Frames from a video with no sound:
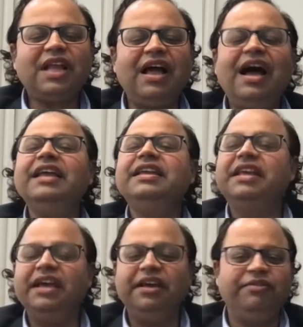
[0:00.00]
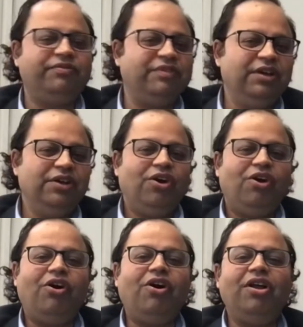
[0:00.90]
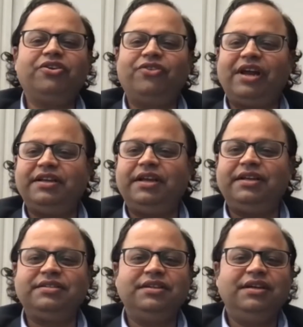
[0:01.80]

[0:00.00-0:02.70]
I give all credit